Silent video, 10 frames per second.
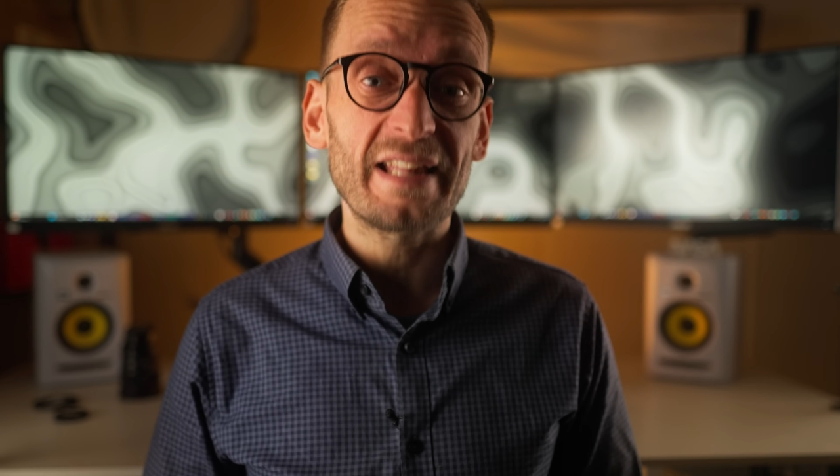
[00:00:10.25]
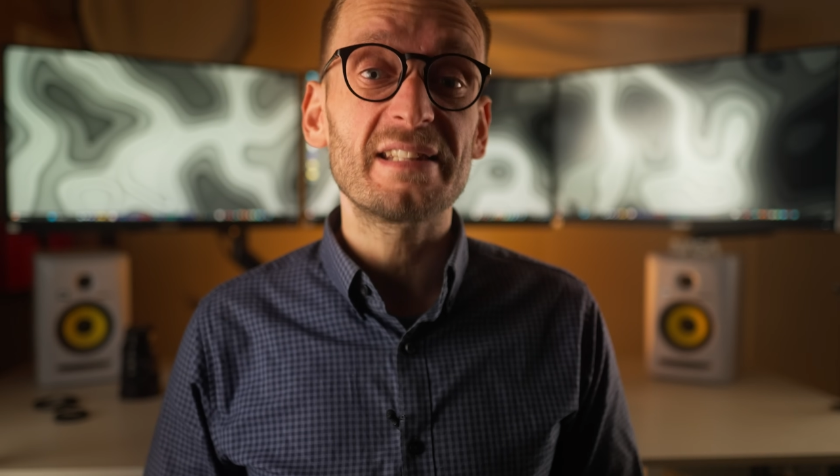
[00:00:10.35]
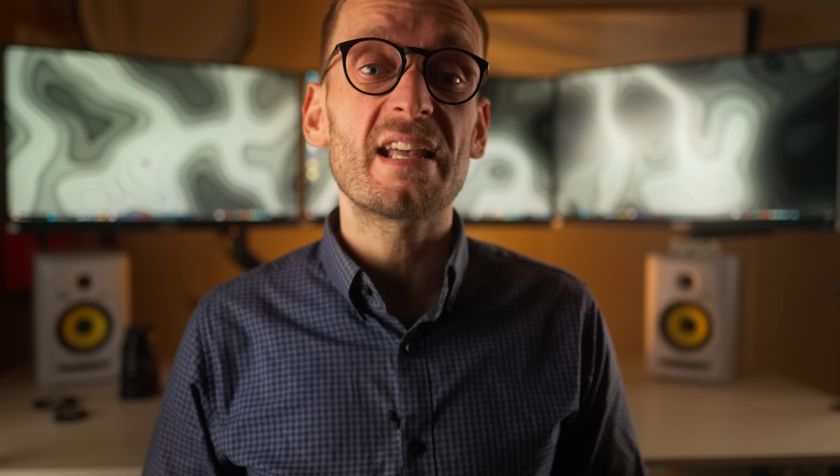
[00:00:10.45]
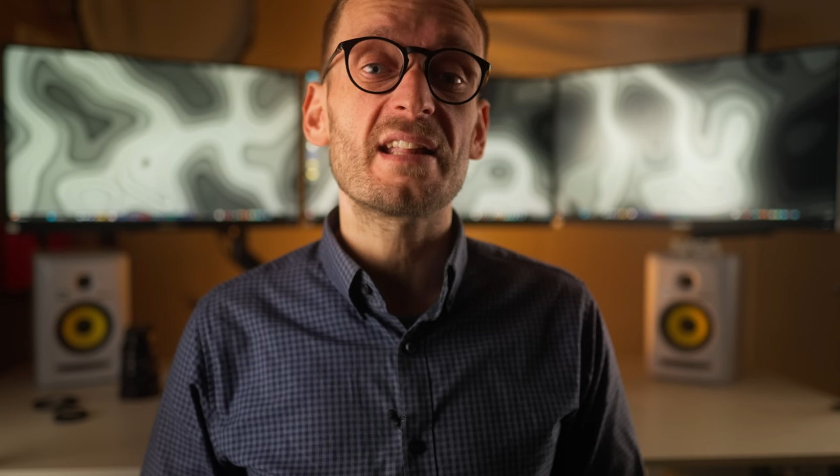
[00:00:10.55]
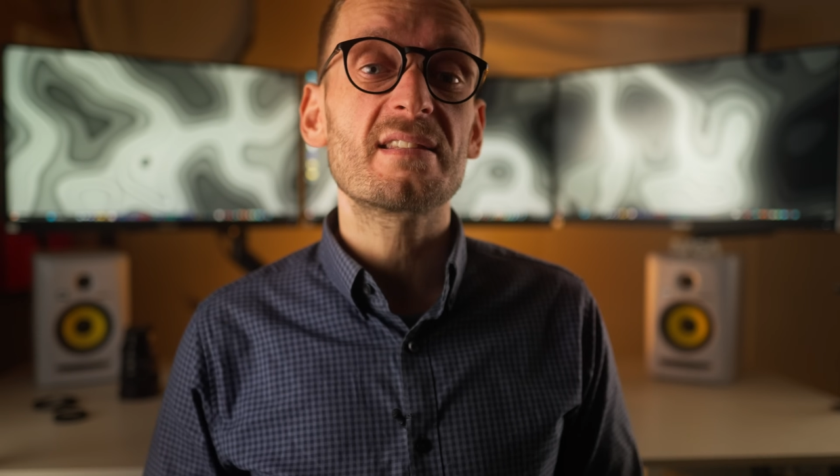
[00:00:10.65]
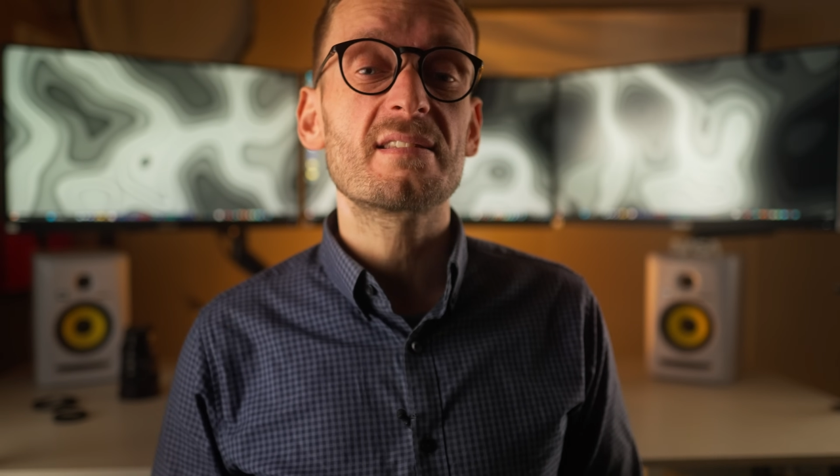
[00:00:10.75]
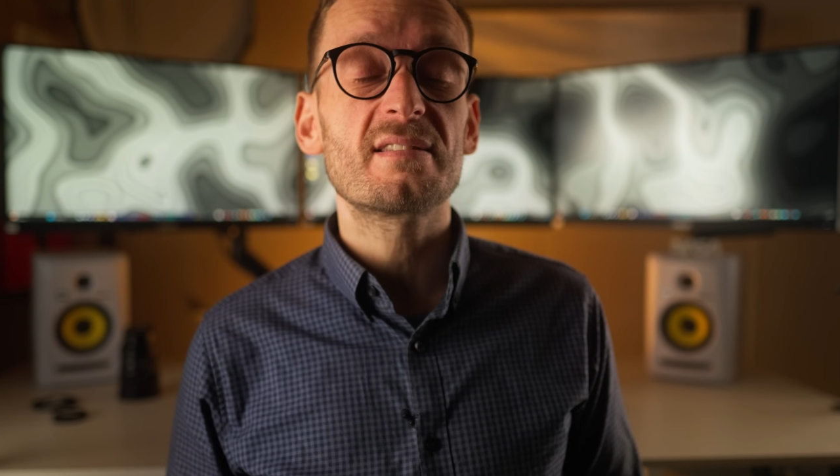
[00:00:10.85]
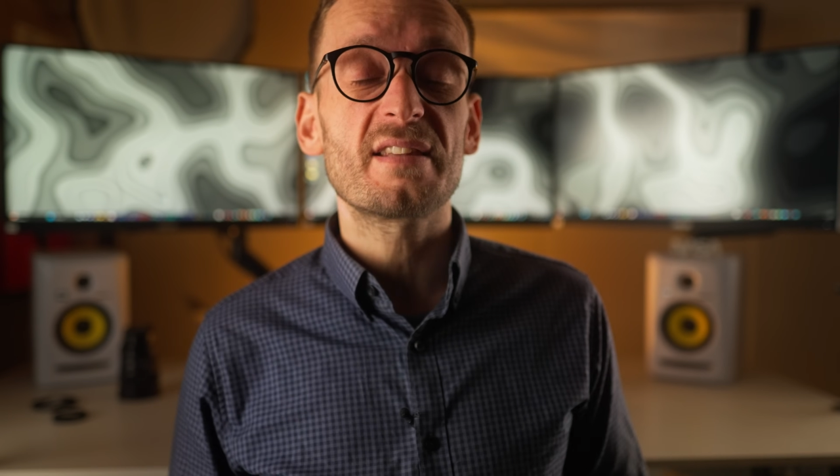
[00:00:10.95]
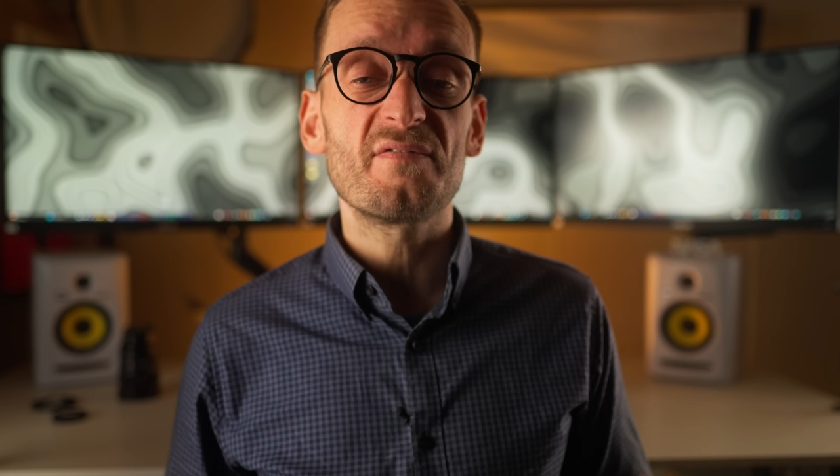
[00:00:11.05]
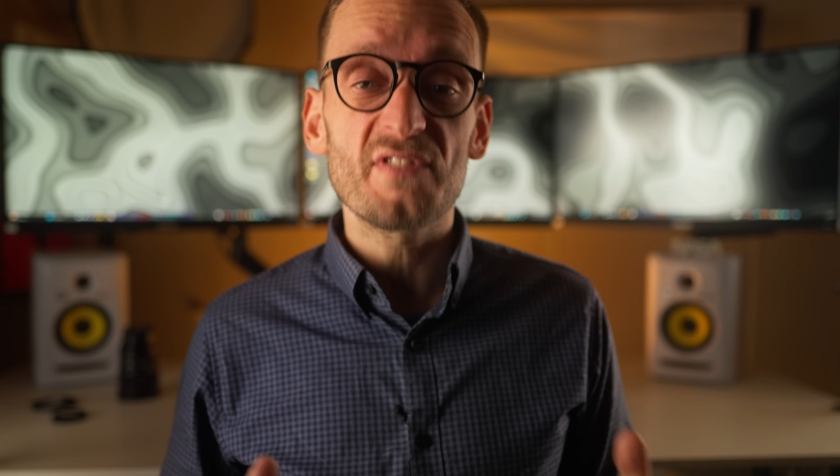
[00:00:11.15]
and
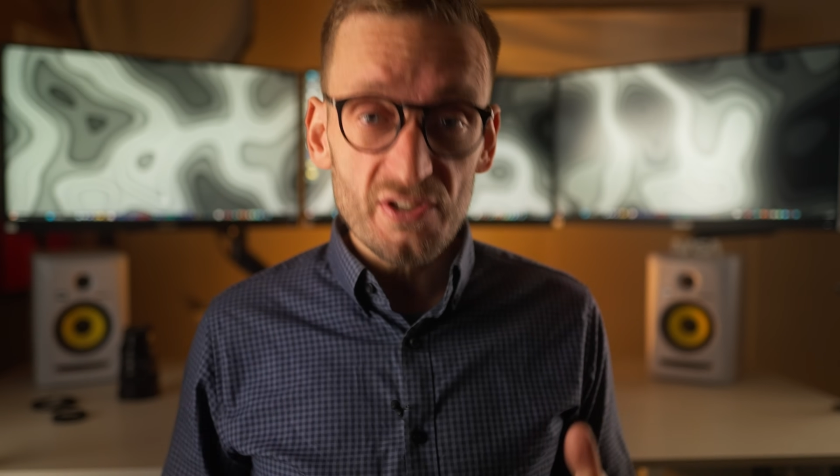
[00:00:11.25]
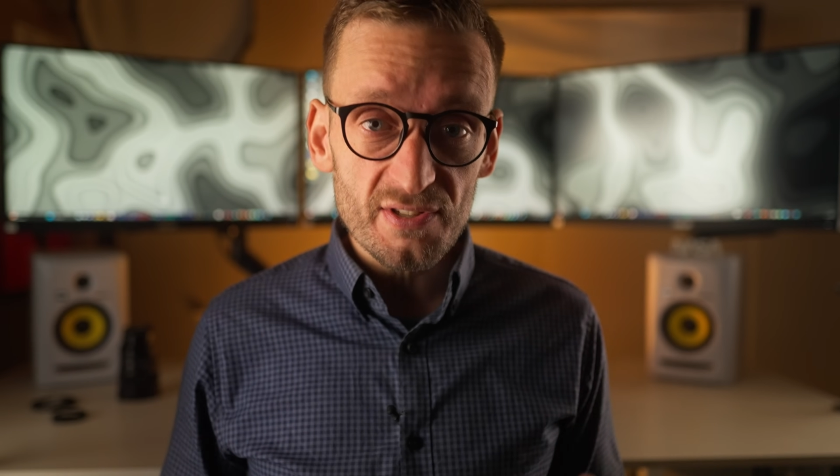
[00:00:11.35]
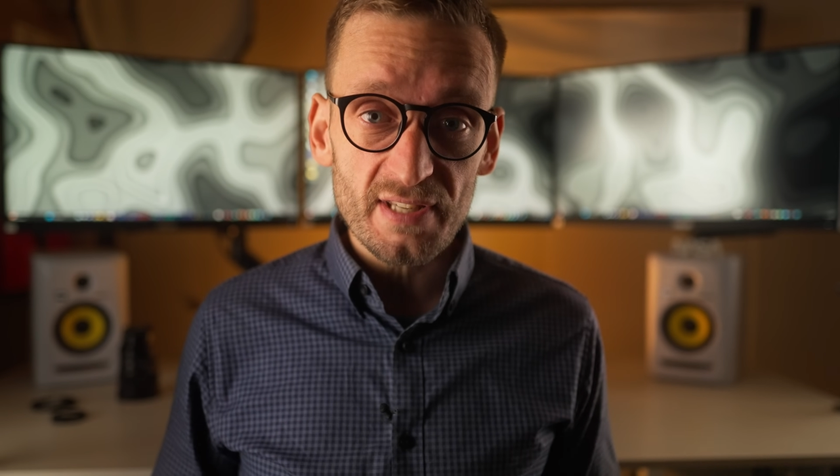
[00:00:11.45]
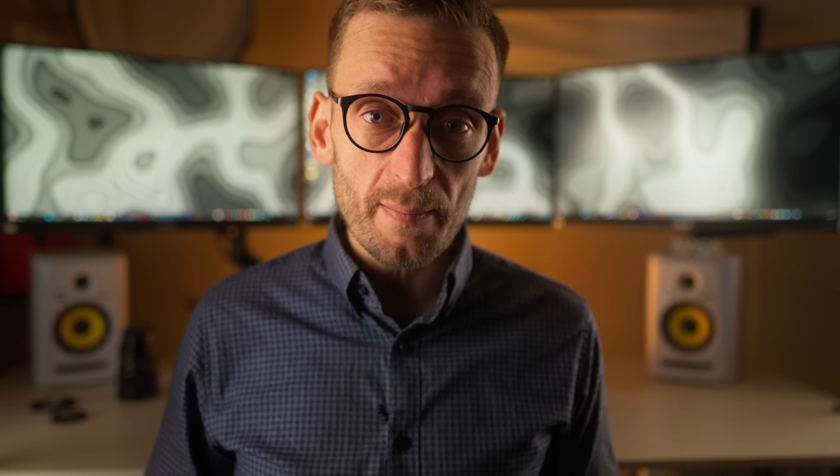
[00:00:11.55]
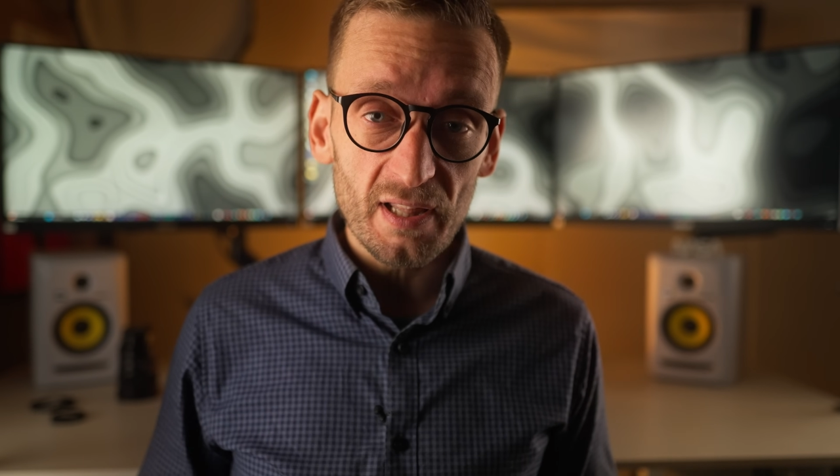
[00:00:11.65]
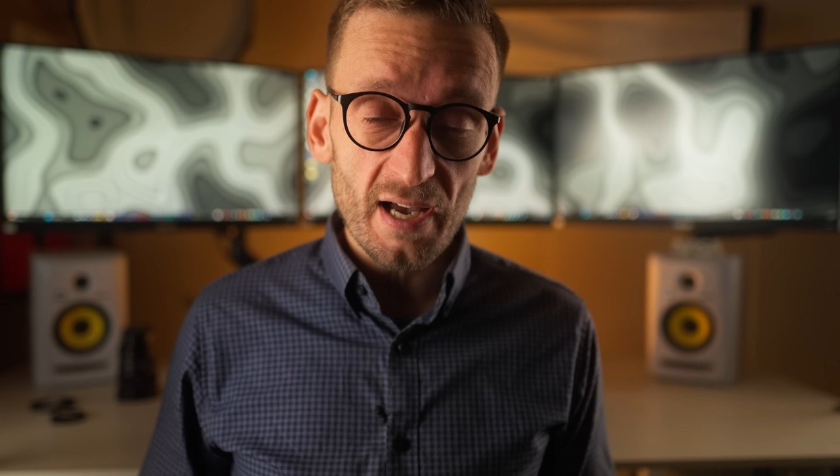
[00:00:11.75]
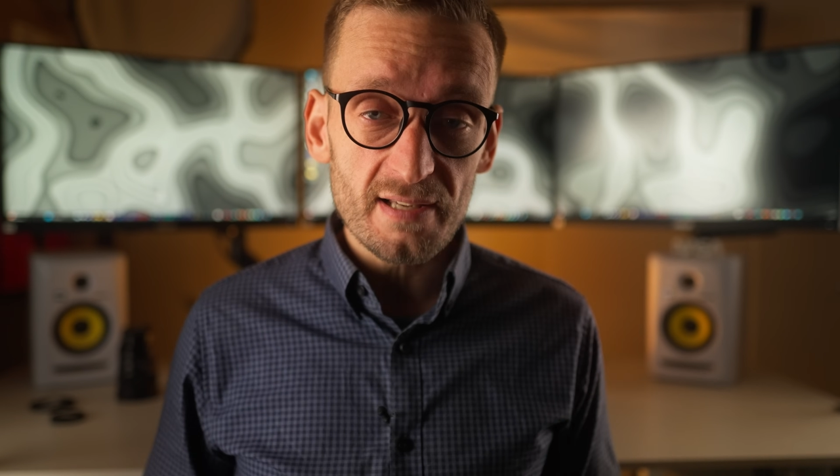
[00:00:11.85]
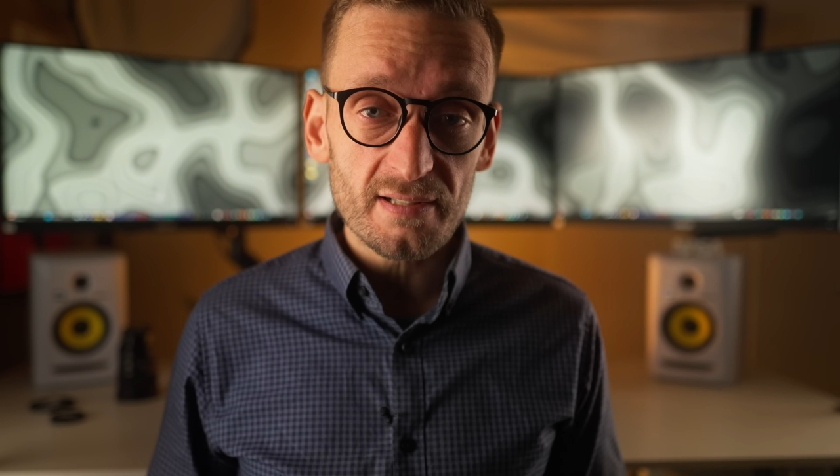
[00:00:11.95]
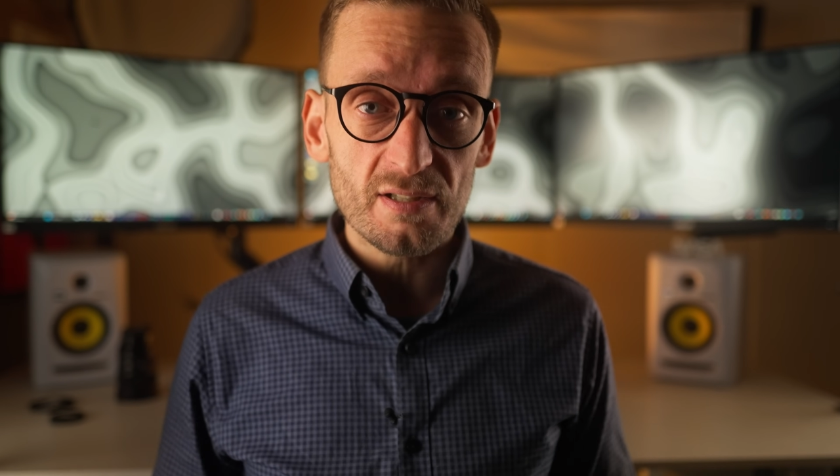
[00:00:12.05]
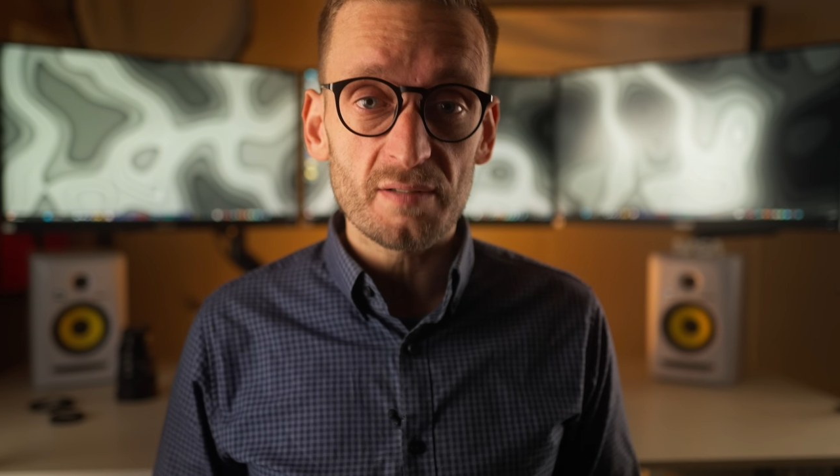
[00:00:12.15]
that's the video
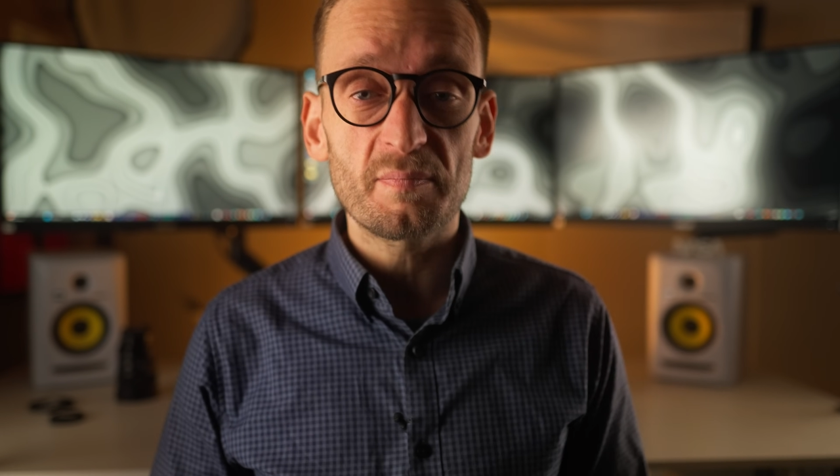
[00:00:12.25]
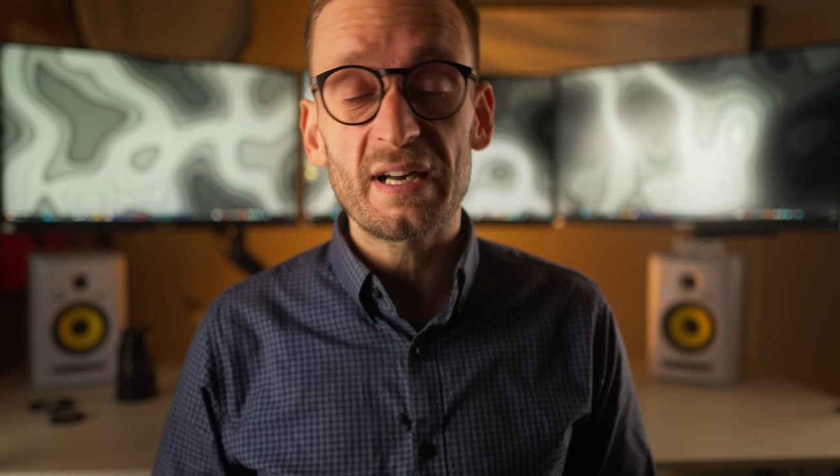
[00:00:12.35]
stabilizer.